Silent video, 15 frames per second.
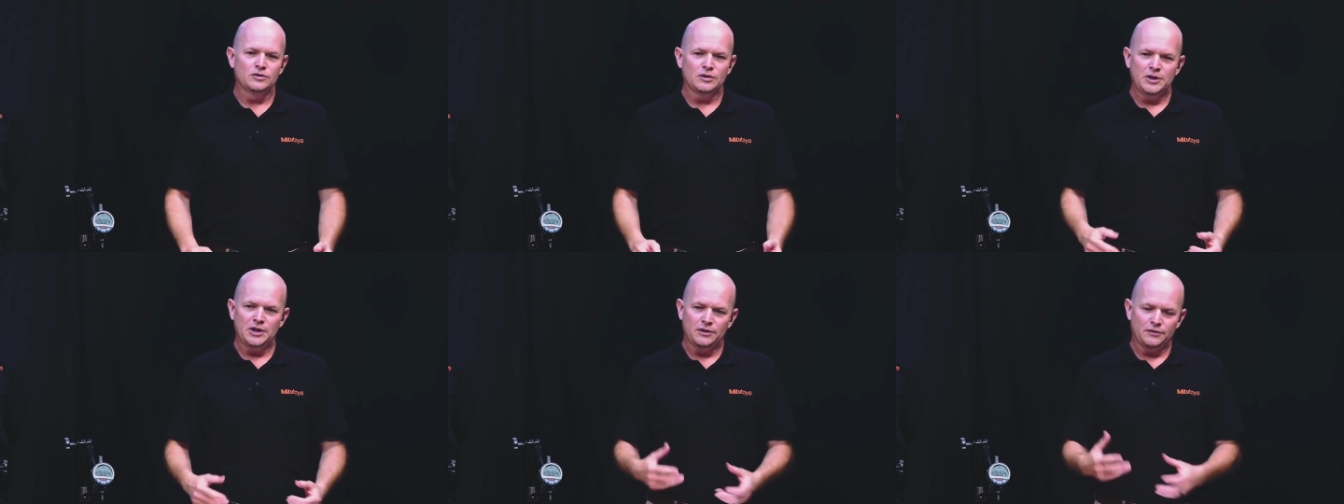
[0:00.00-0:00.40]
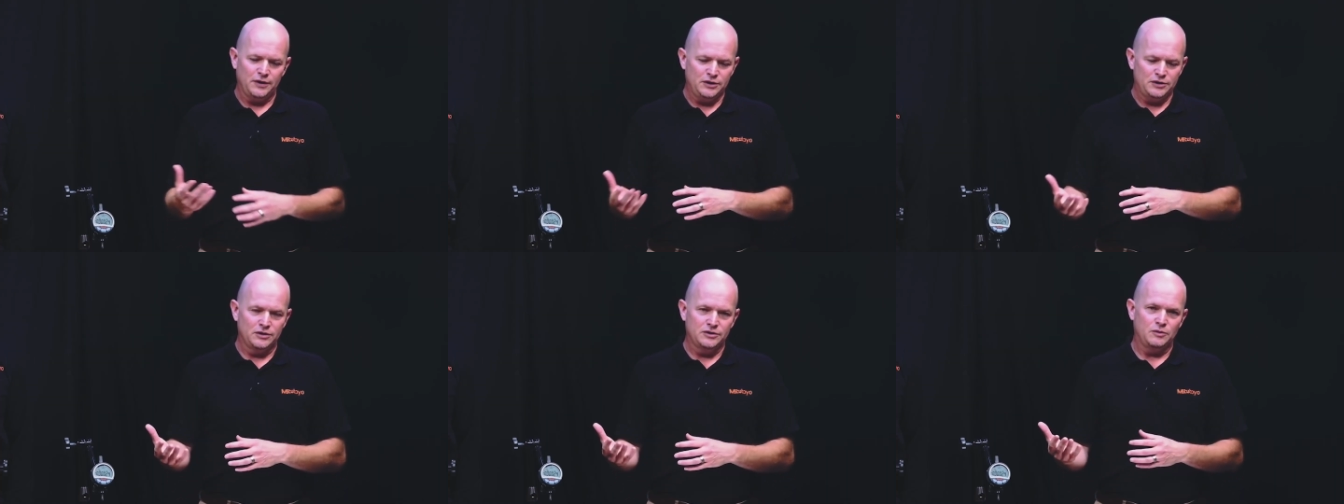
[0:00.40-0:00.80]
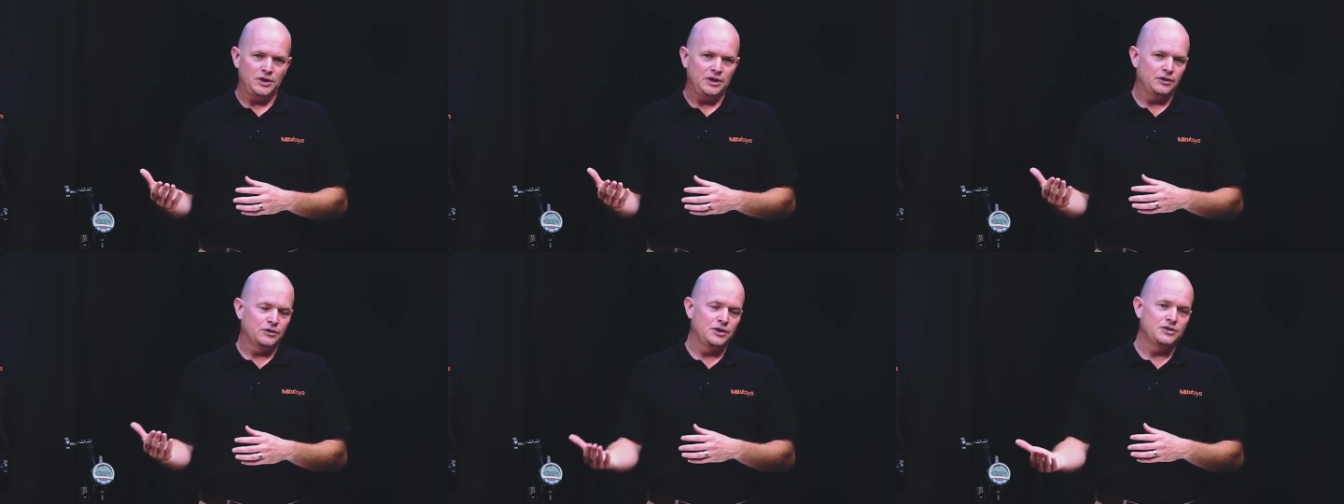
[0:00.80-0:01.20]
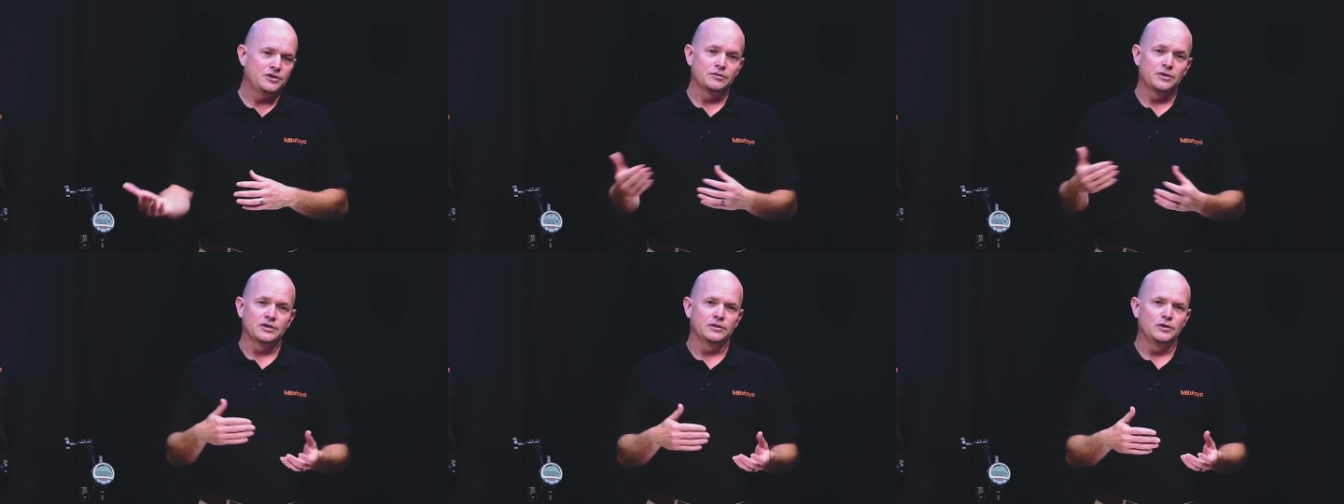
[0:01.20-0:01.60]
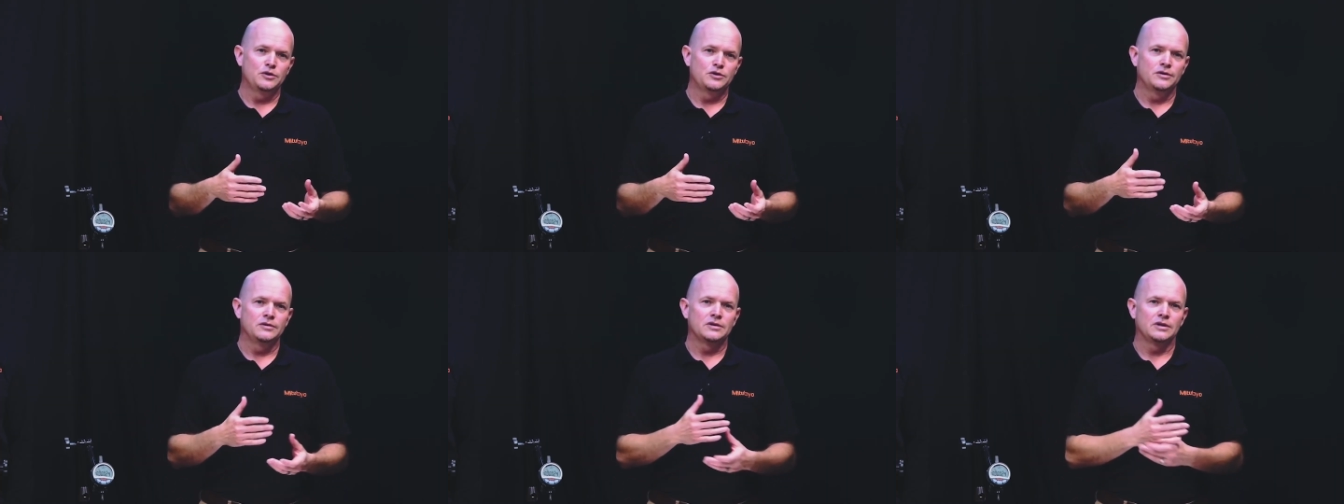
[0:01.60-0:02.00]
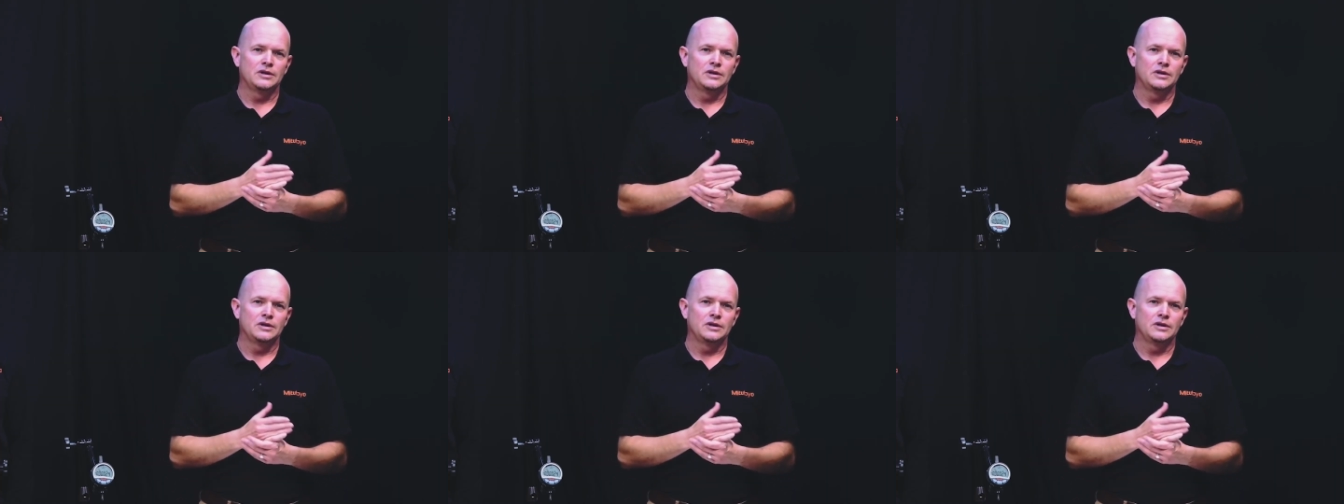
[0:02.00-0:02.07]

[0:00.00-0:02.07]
So some of the other features, we increased the resolution.